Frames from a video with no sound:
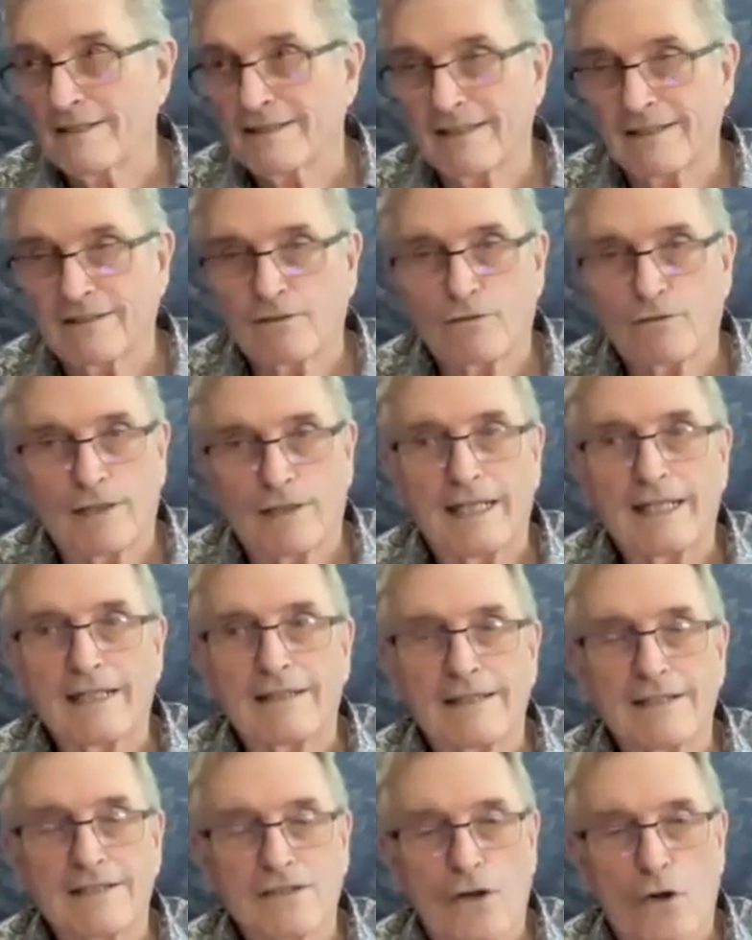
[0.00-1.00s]
it
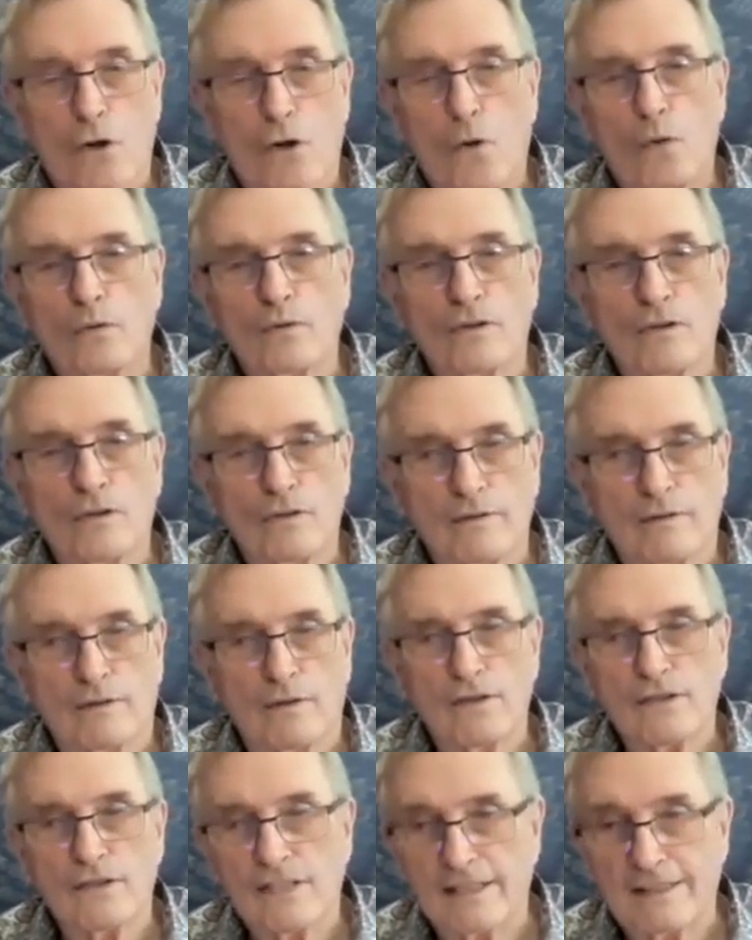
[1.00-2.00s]
created this whole
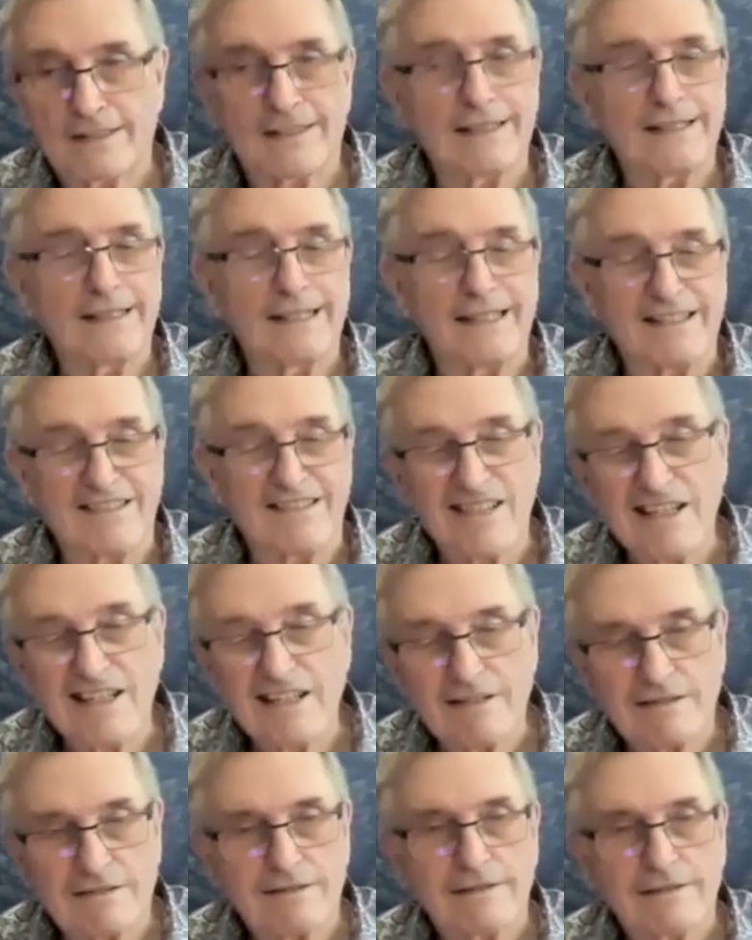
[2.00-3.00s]
universe that didn't
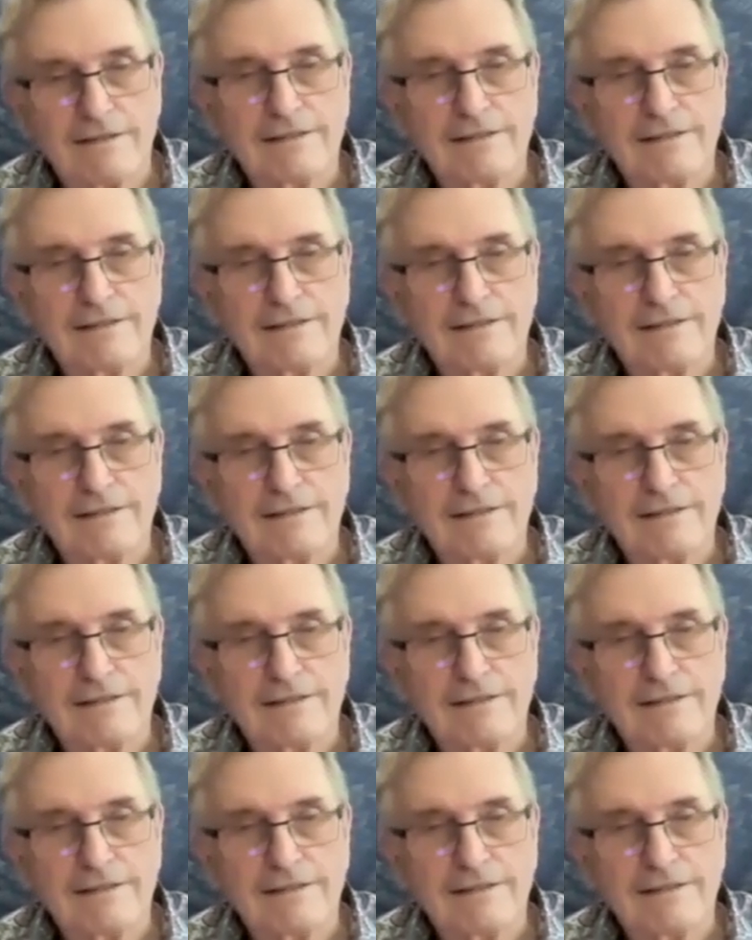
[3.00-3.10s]
exist.